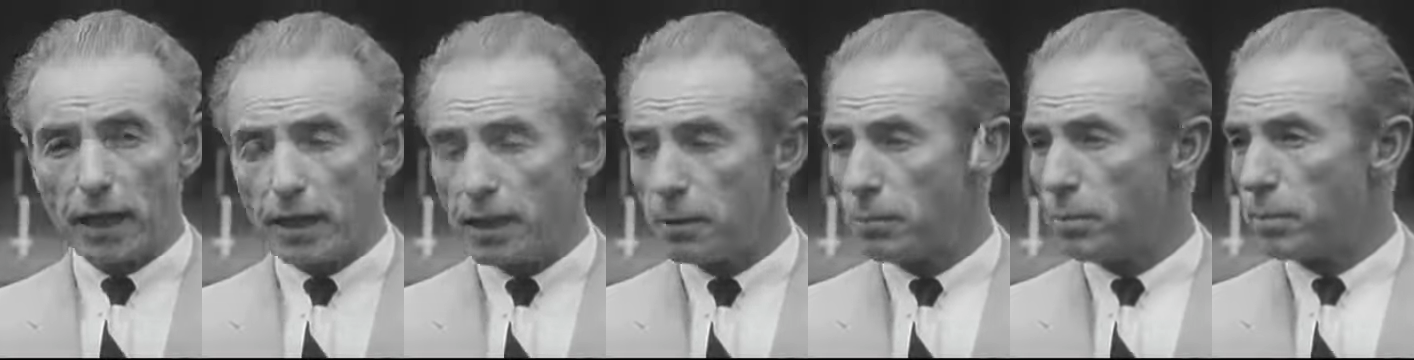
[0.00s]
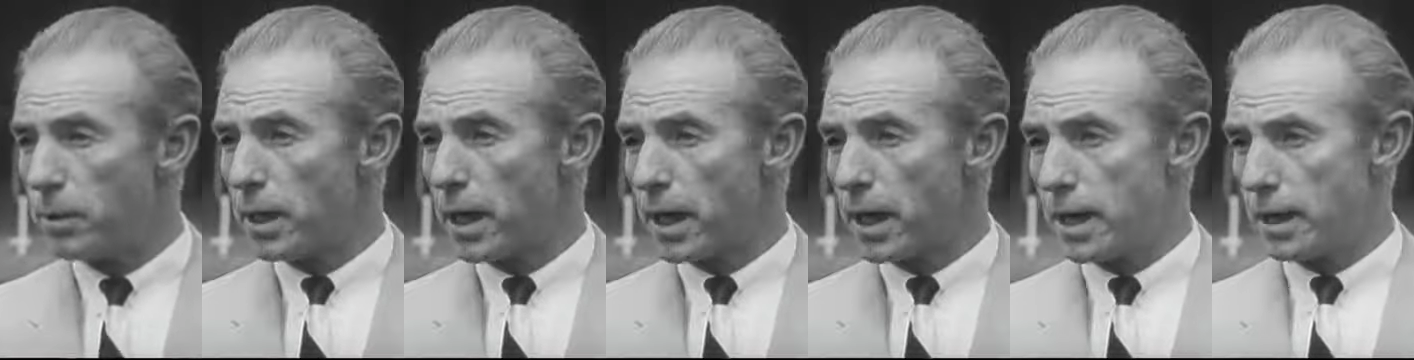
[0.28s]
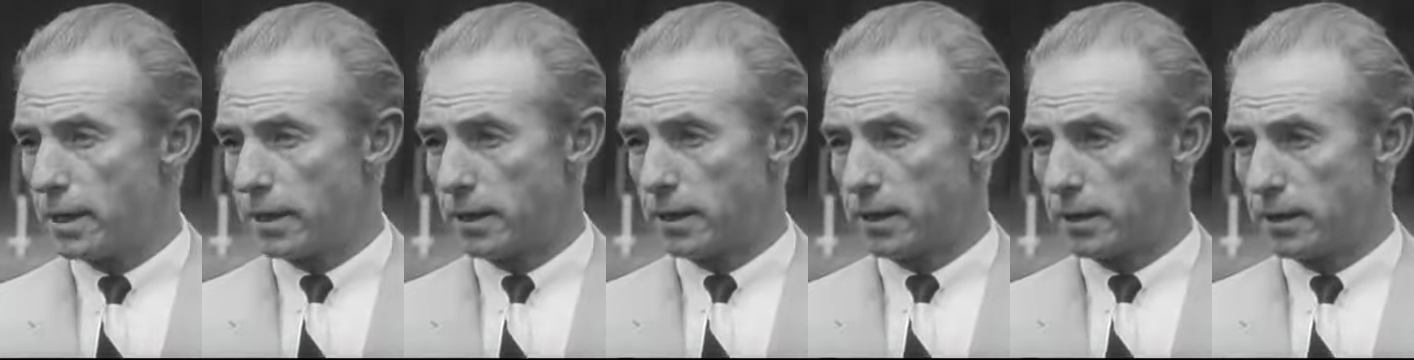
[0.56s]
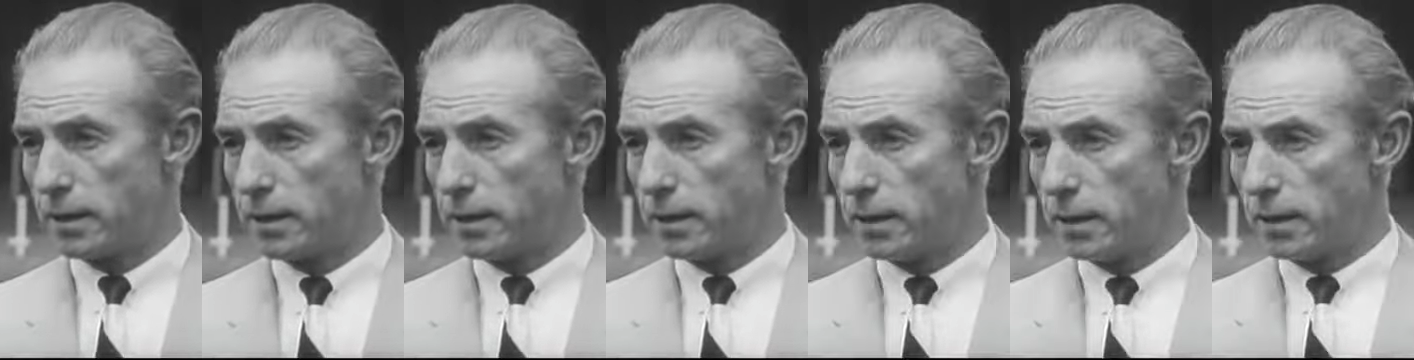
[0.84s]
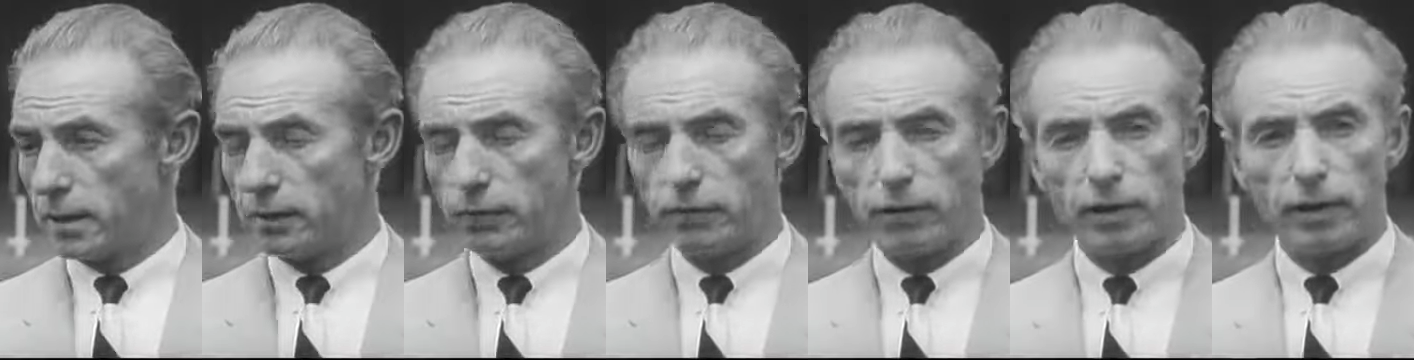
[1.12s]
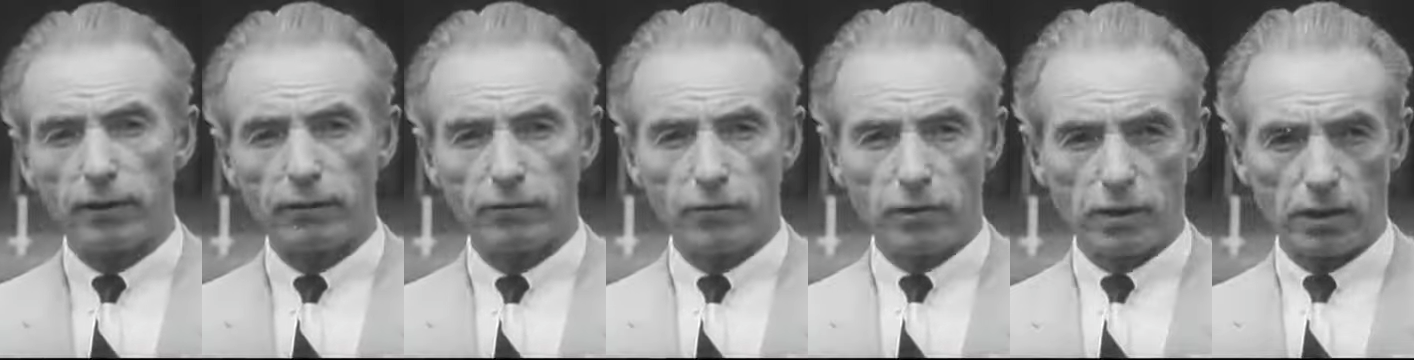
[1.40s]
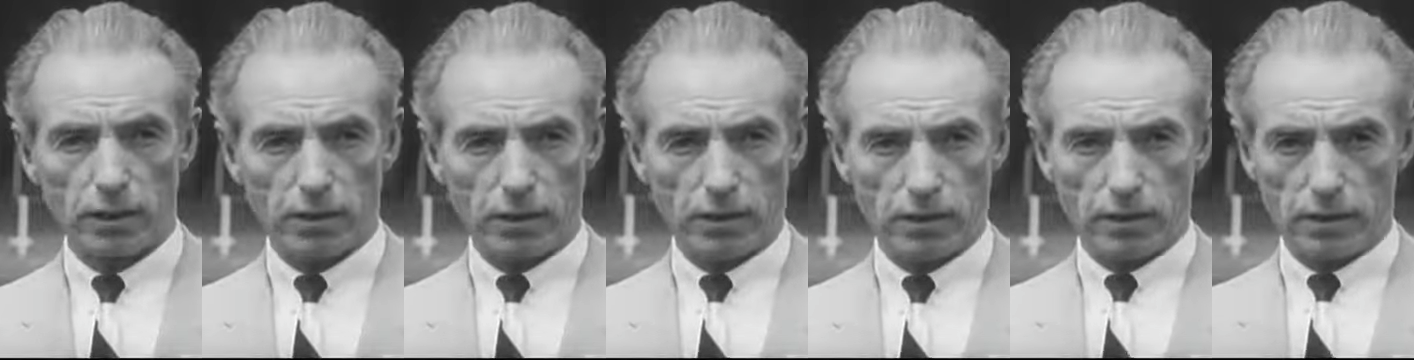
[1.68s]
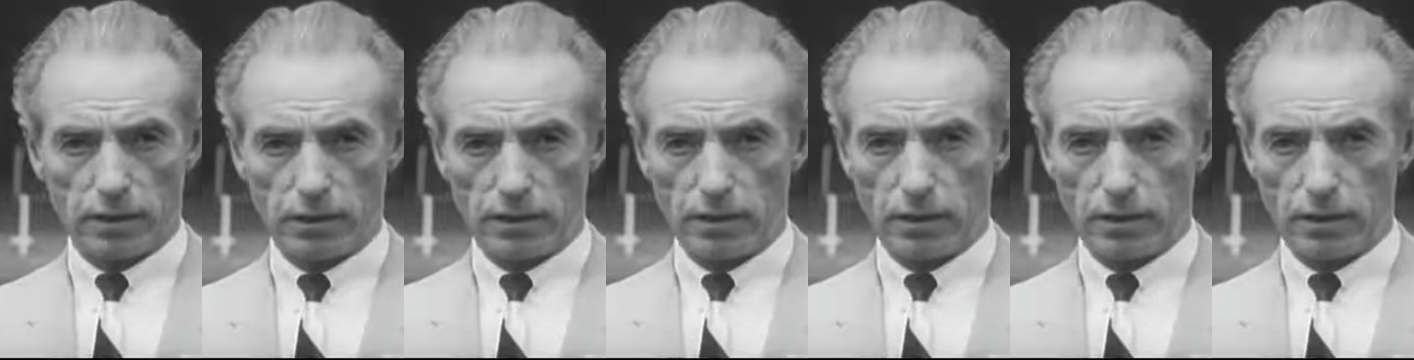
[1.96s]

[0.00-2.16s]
any parents if they've got a,